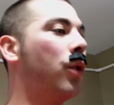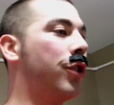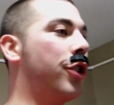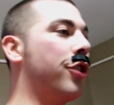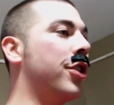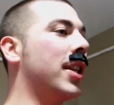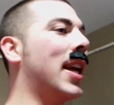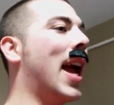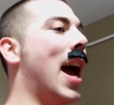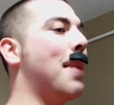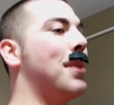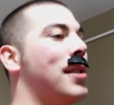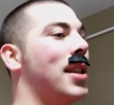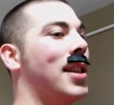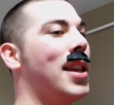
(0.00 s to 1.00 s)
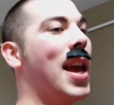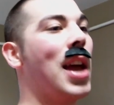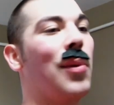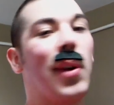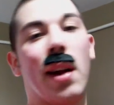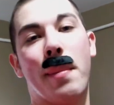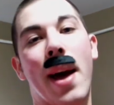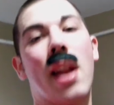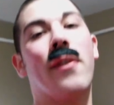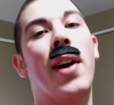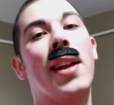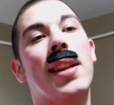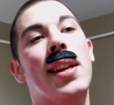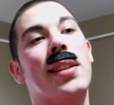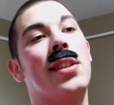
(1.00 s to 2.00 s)
which usually happens at the end when I'm out
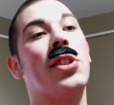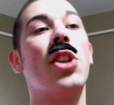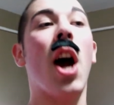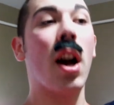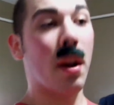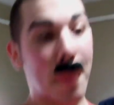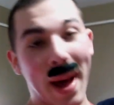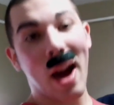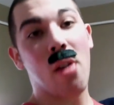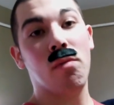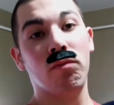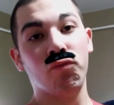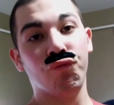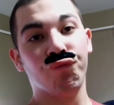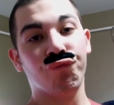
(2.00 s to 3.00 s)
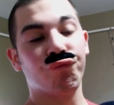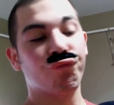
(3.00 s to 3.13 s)
of ideas to talk about.